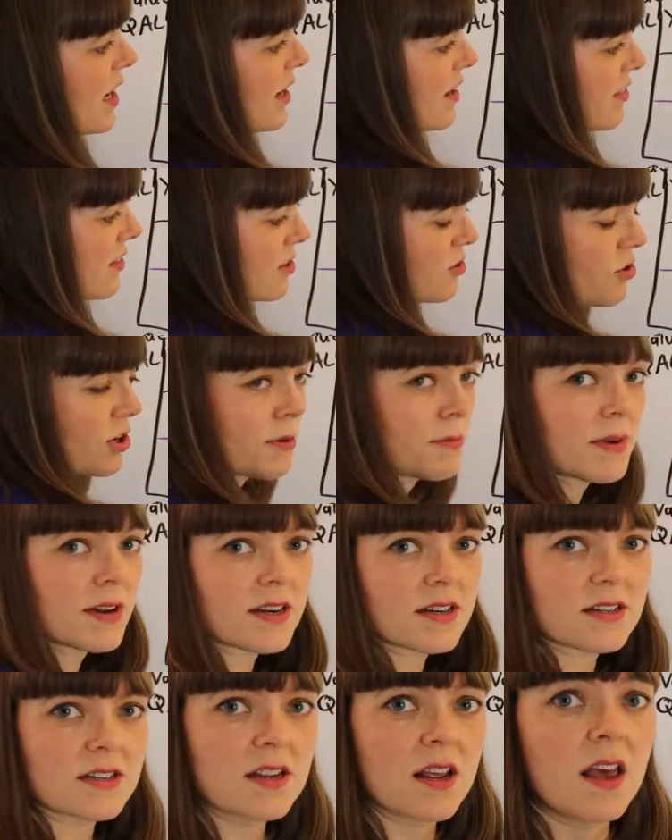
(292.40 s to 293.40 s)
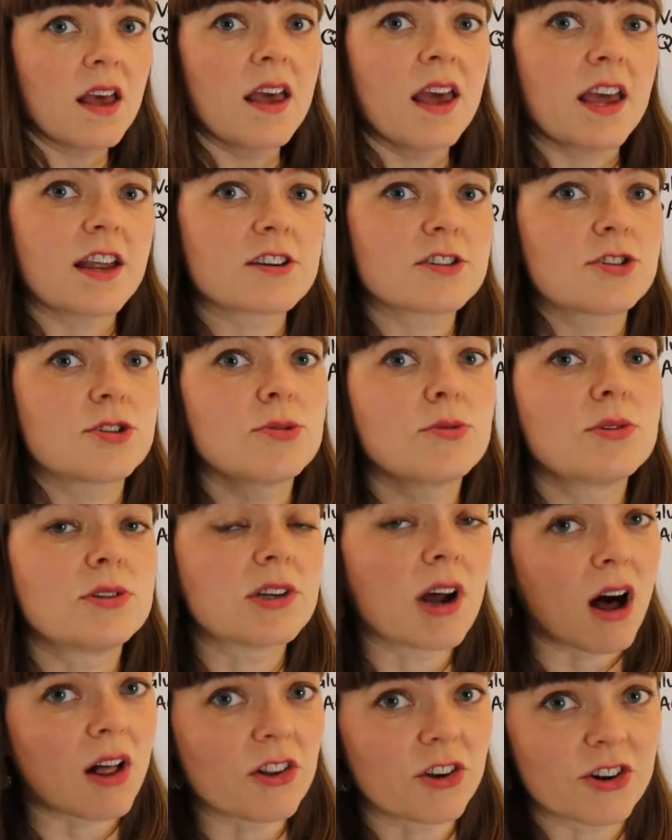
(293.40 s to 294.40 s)
getting the treatment into
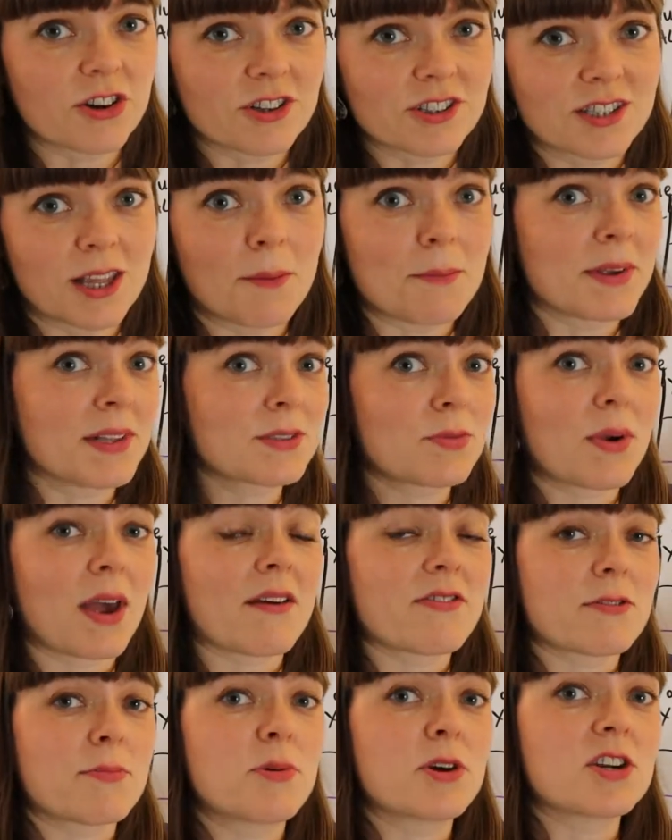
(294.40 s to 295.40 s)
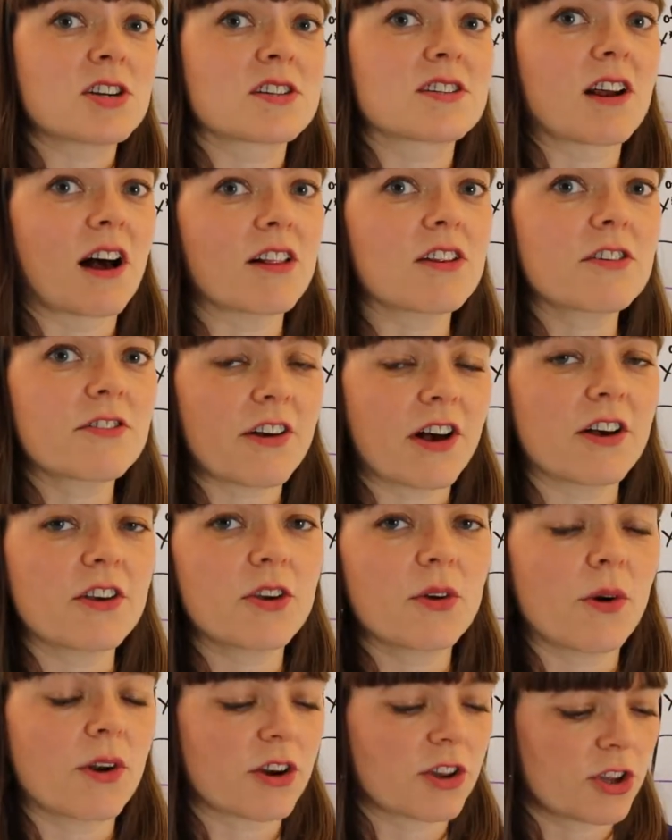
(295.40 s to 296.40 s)
dollars. That means we have to put a dollar
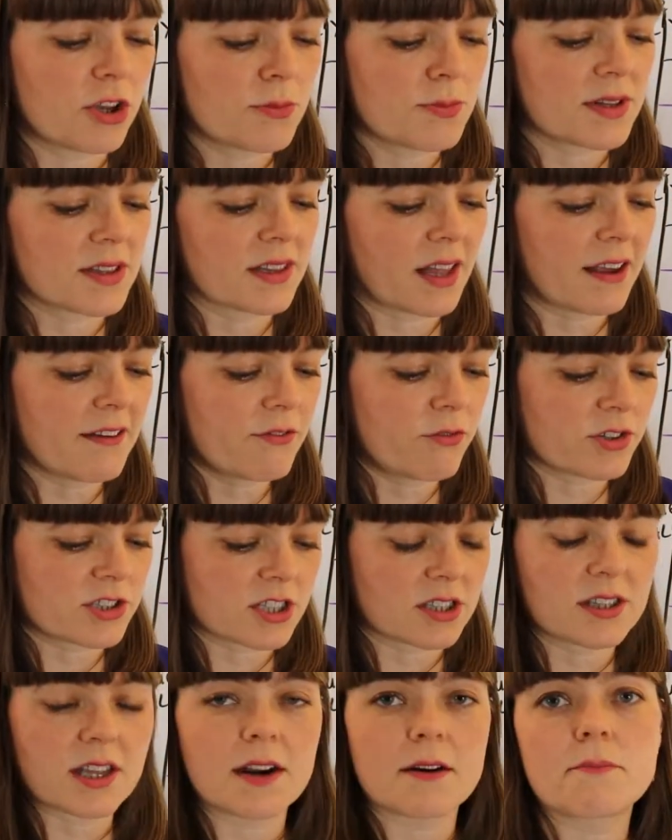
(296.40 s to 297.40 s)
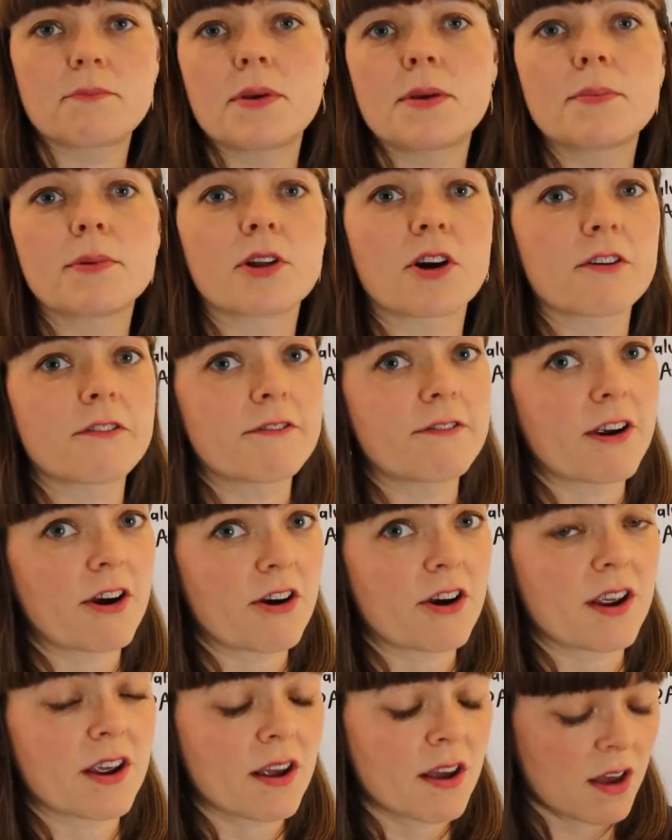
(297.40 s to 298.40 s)
value on human life, which a lot of people are
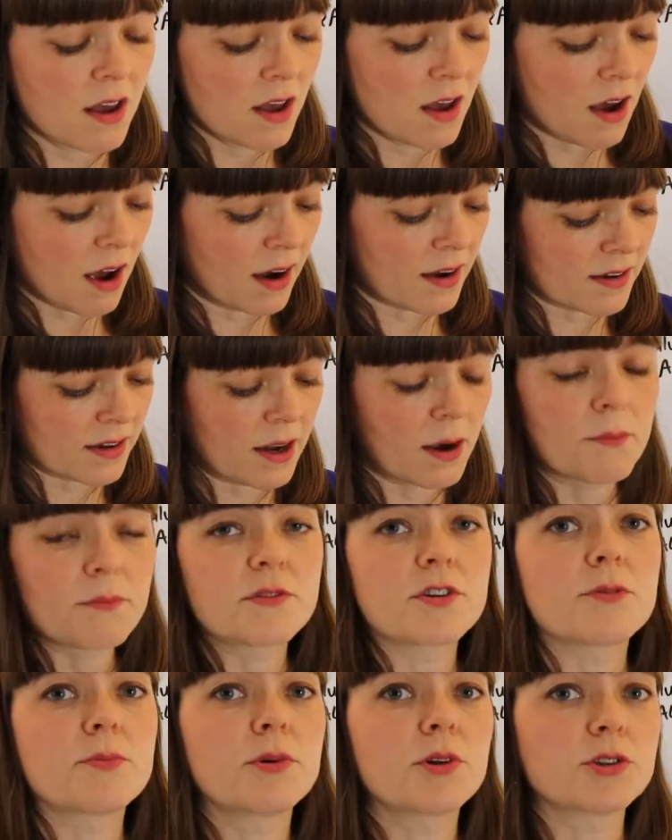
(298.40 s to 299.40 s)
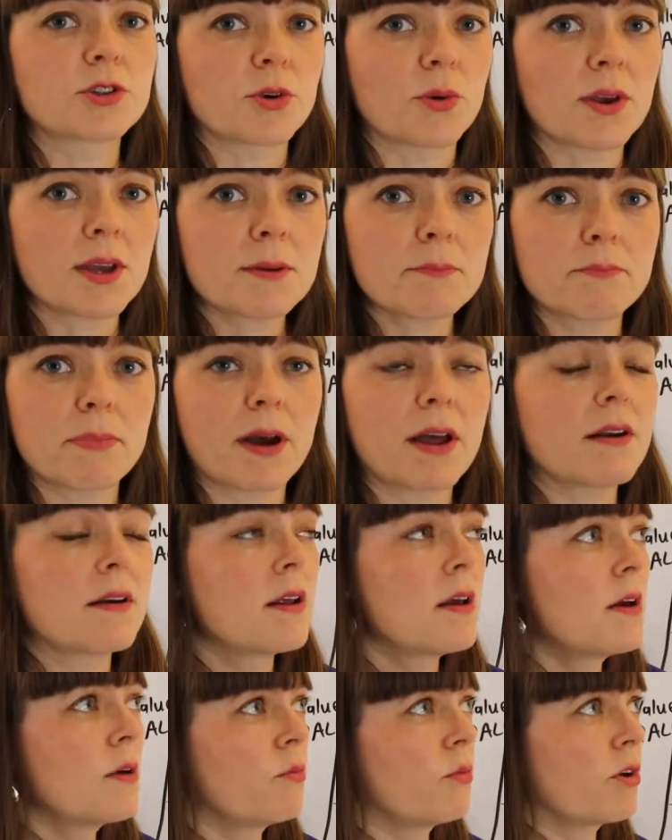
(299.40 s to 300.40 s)
very uncomfortable doing,
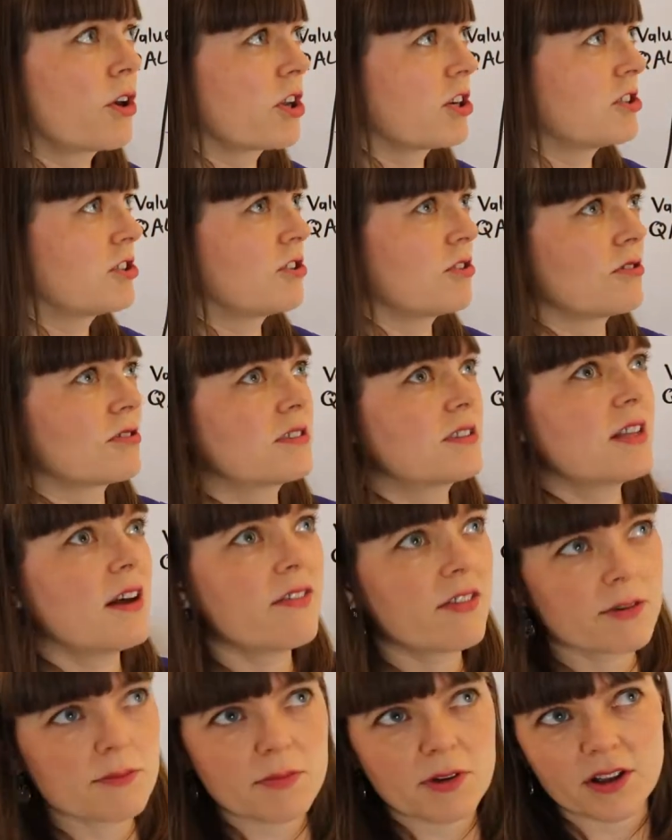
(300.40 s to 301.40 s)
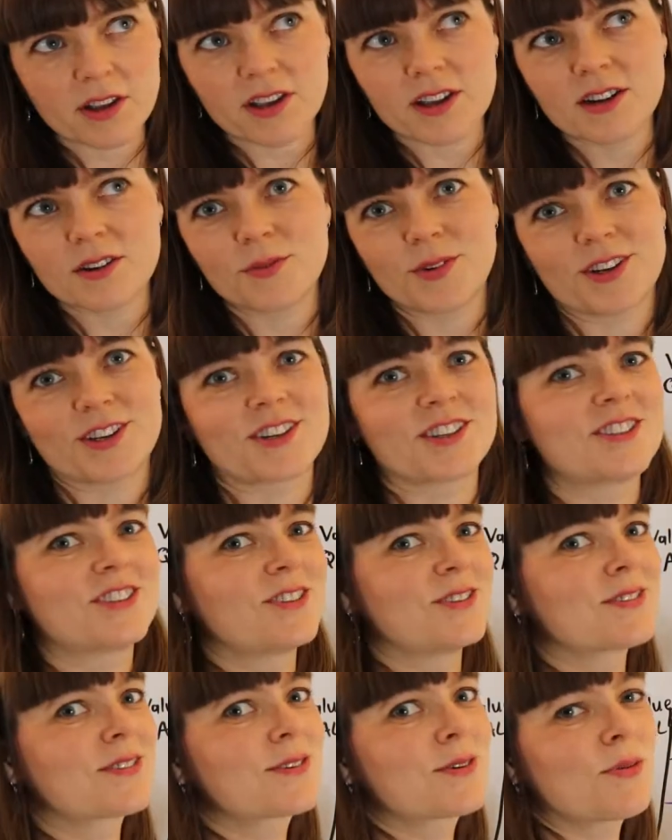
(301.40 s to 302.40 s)
but we could choose 7 million, we could
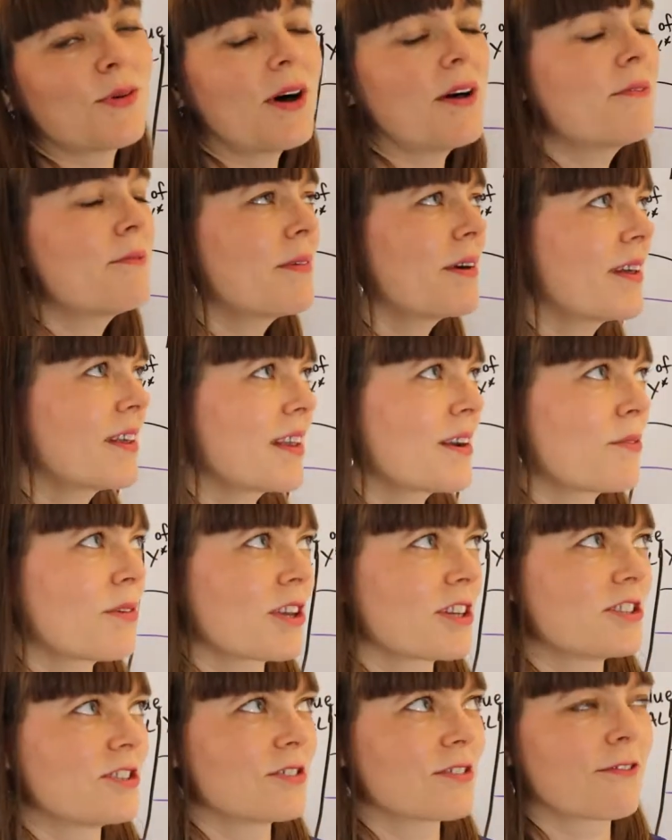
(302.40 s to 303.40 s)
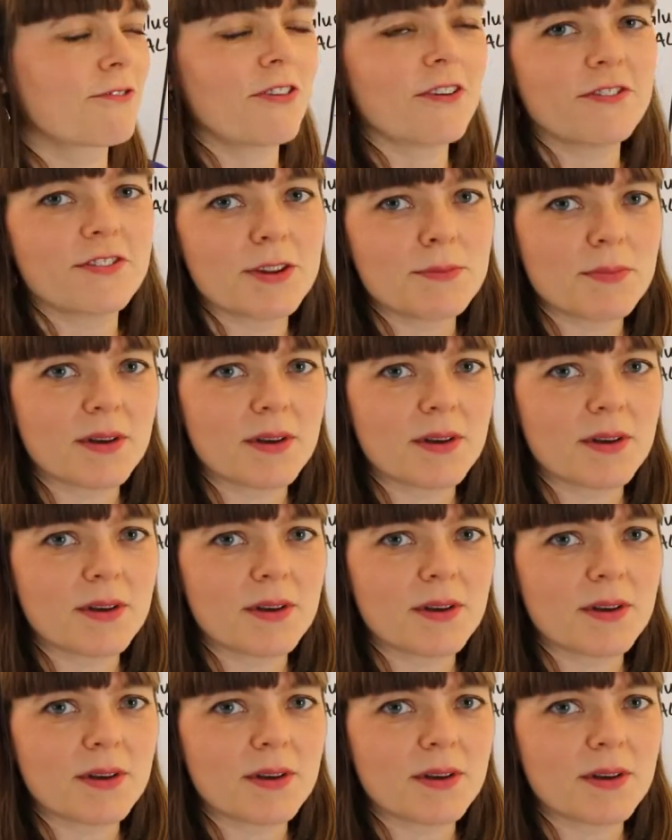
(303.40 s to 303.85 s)
choose 12 million, we could choose 50